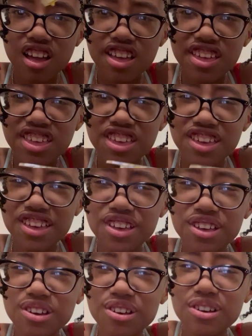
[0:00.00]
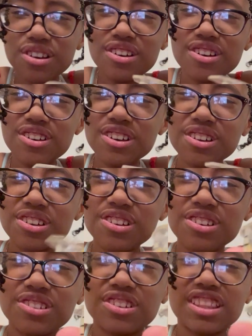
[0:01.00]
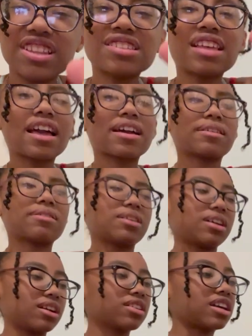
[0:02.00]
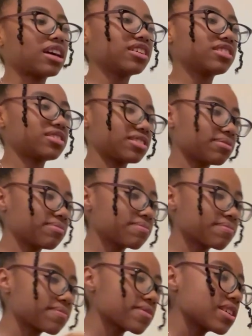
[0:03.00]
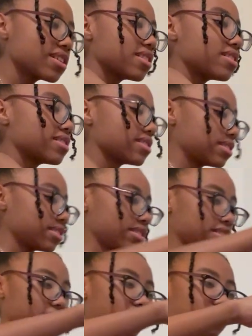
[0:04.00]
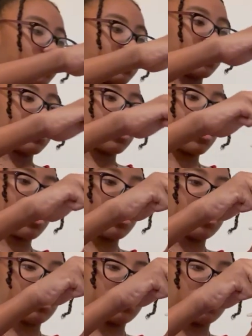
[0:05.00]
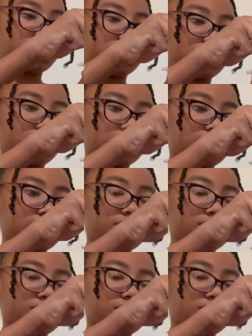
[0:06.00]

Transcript: Ew! It looks like guts. Did y'all say, did she thank you? Huh? Did y'all tell thank you?